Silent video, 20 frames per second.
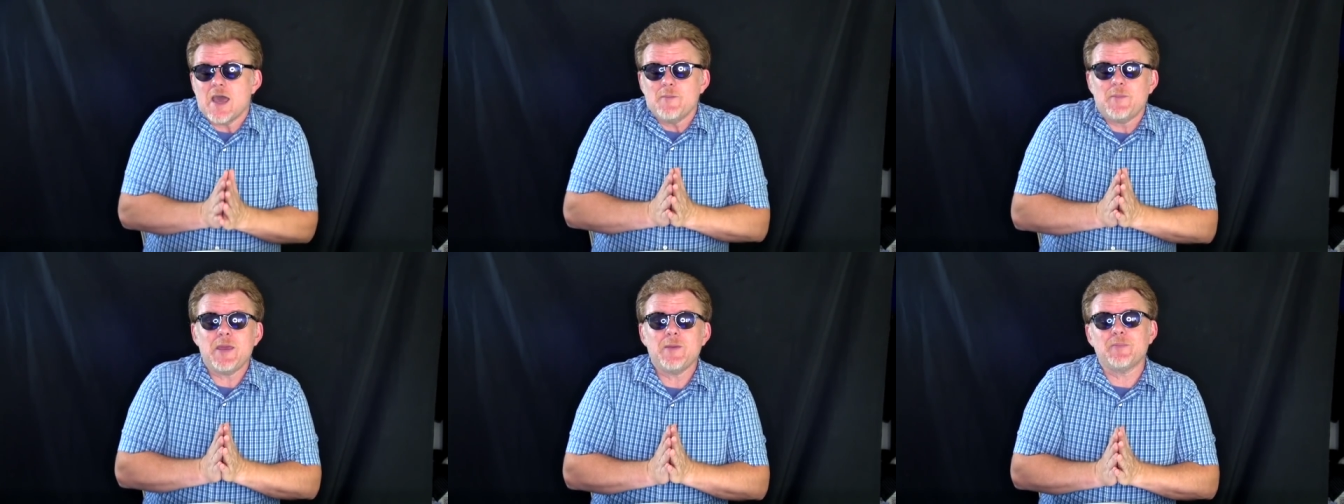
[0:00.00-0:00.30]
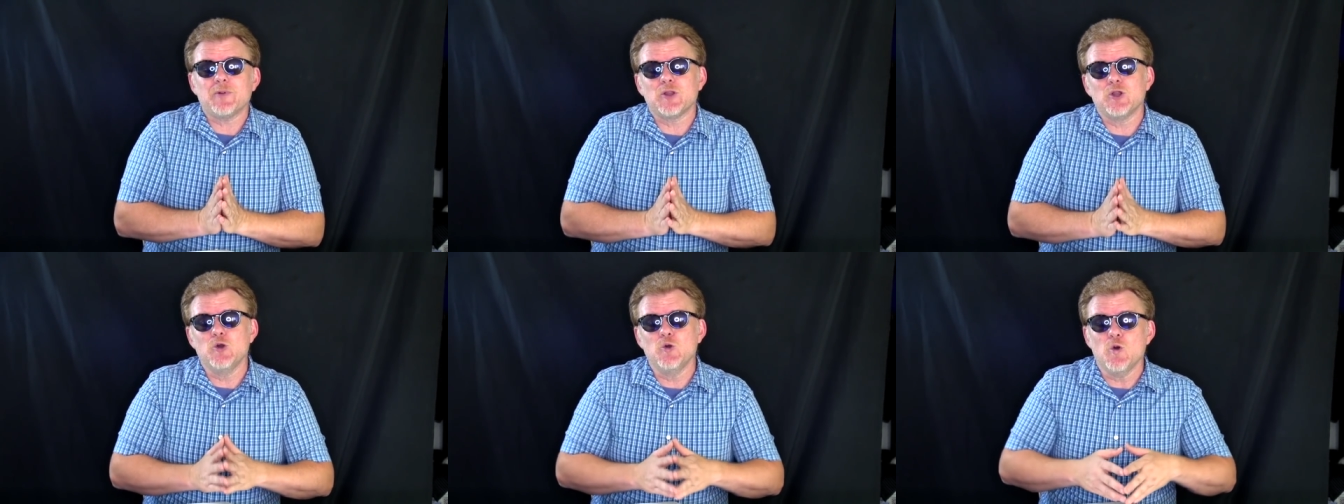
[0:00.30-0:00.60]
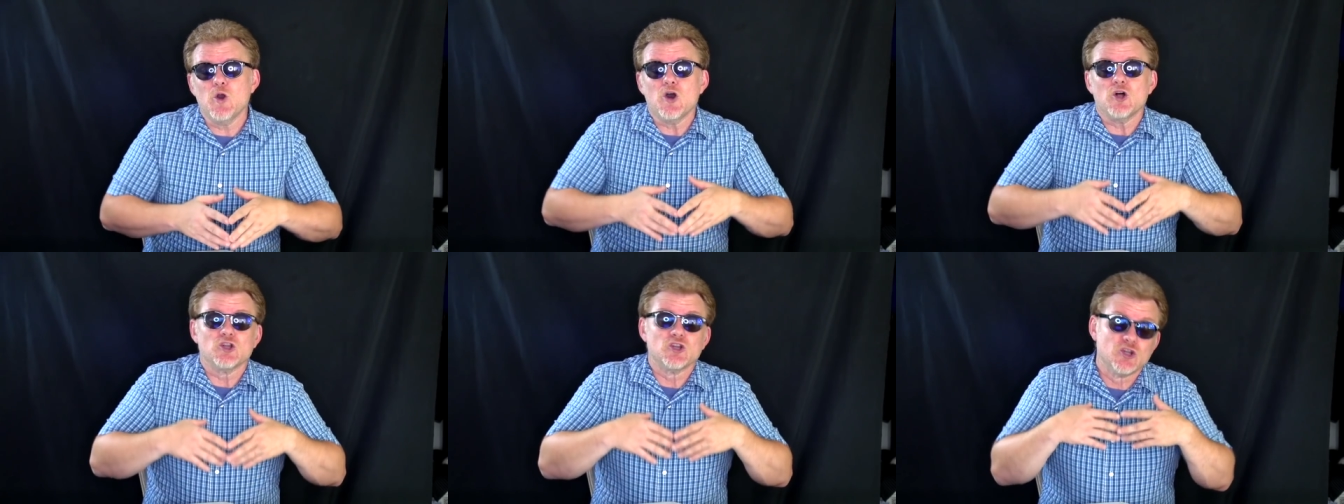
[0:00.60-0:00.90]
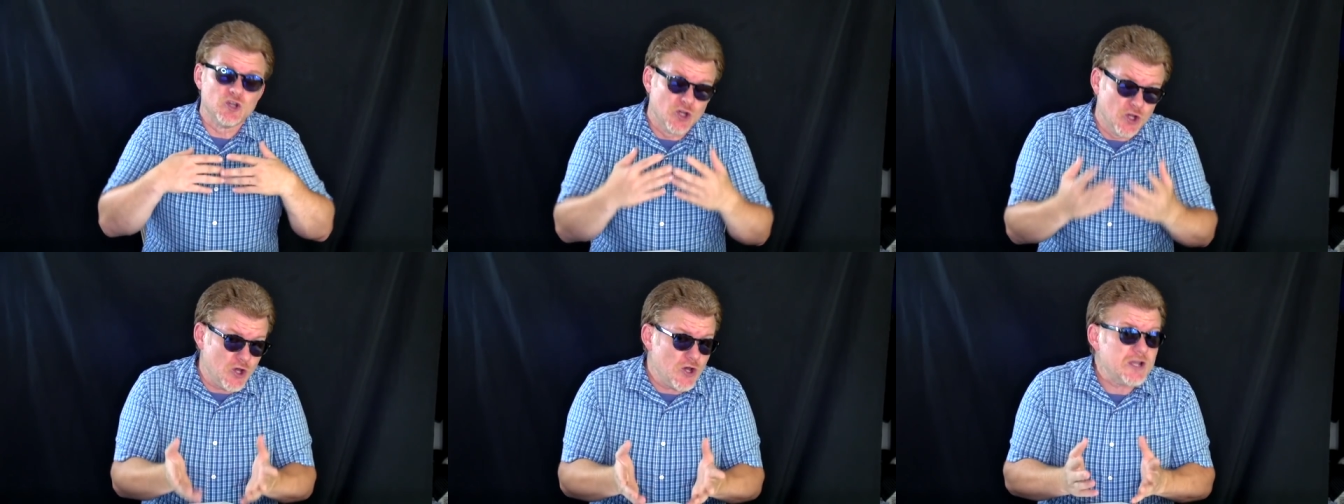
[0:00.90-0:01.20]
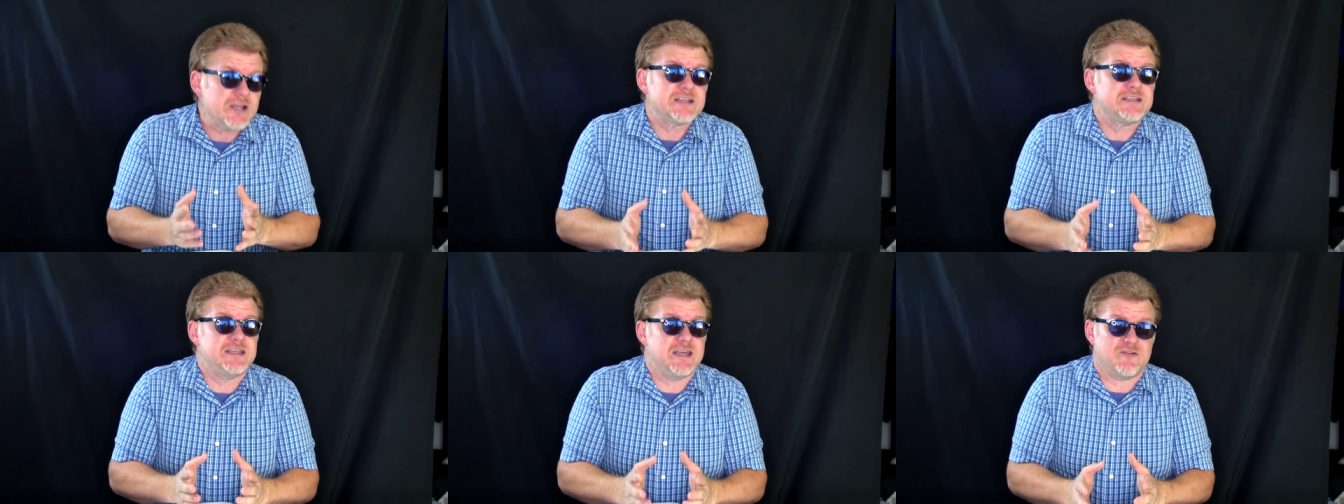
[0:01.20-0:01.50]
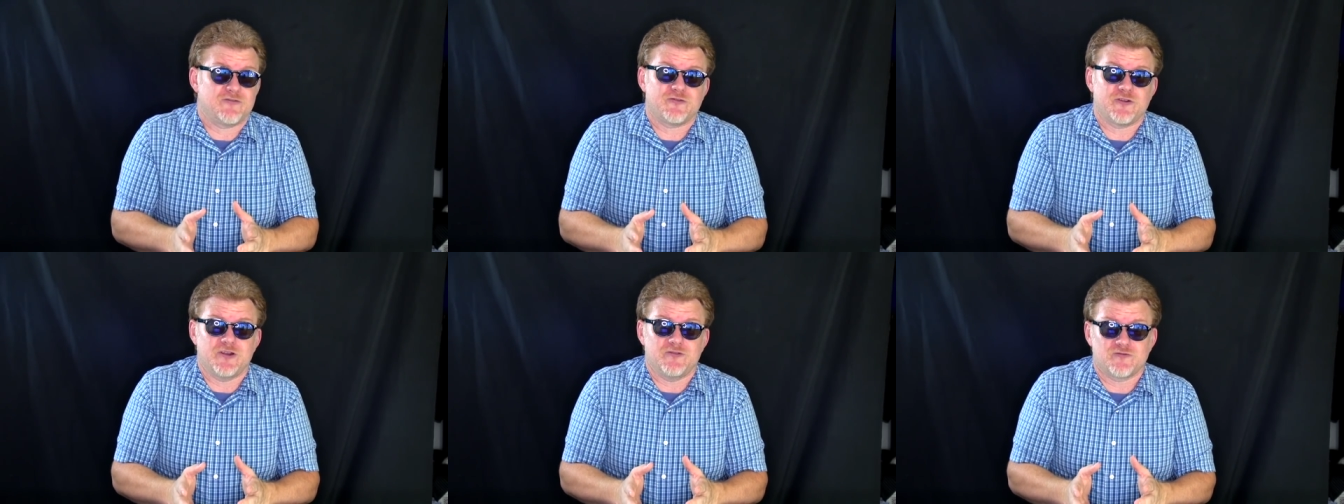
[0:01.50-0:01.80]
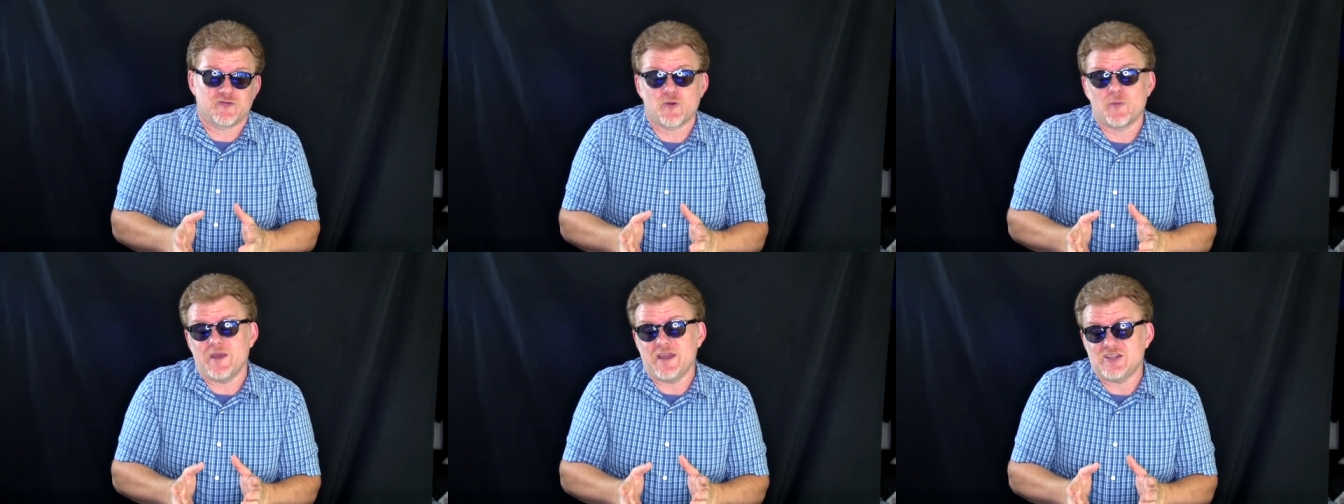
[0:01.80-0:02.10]
people who look
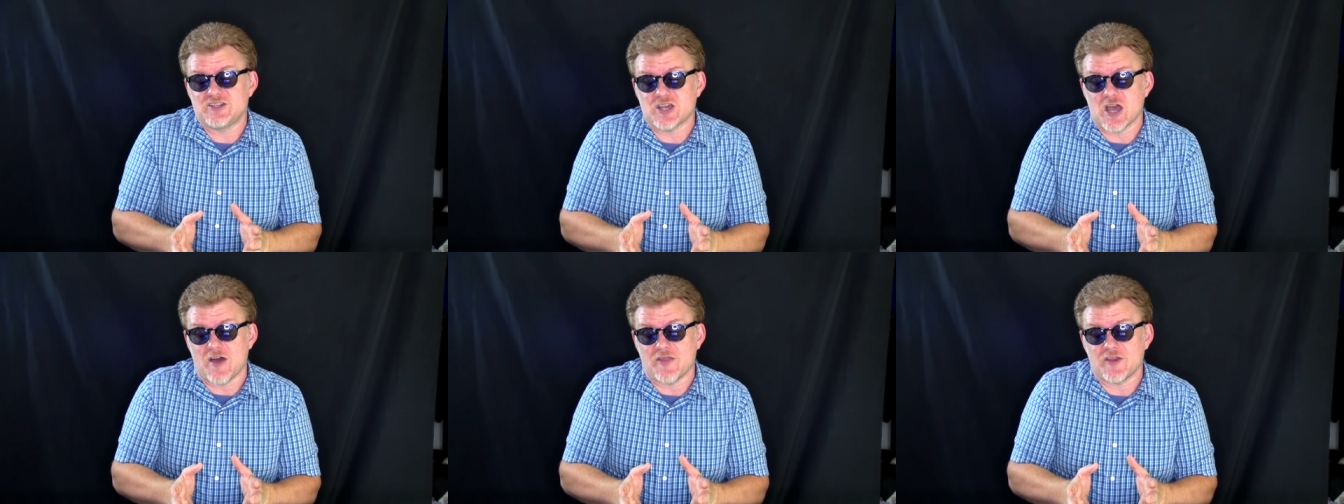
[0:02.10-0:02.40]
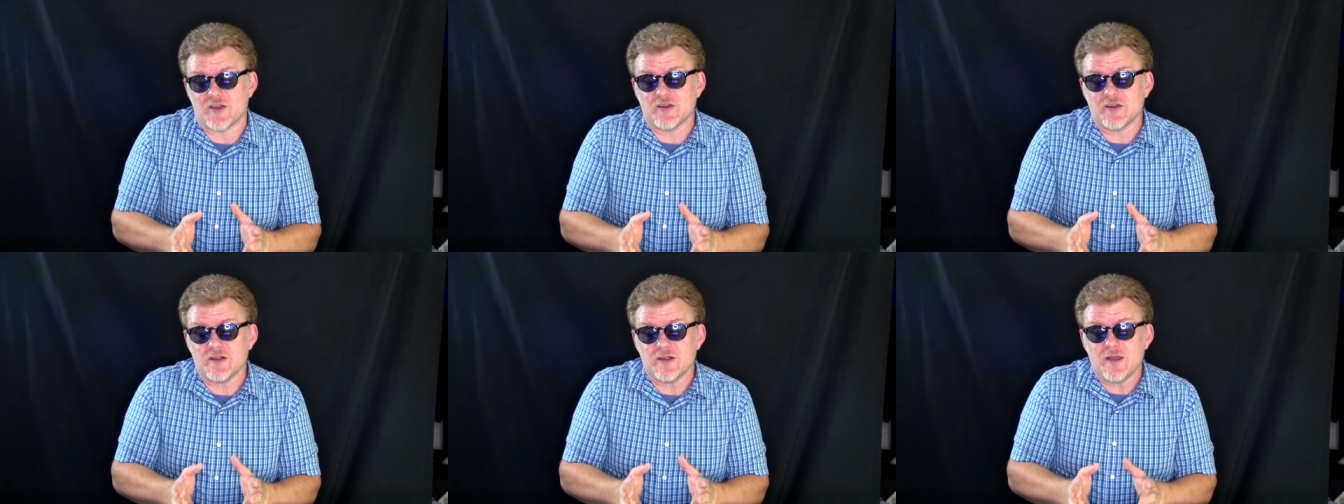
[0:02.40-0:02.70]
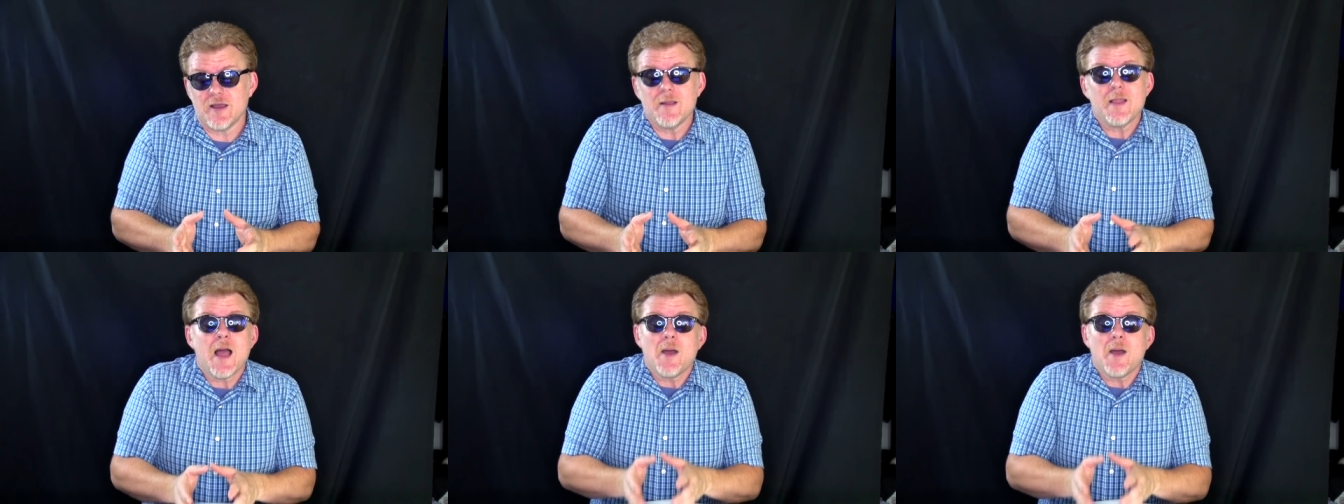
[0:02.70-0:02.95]
different from each other,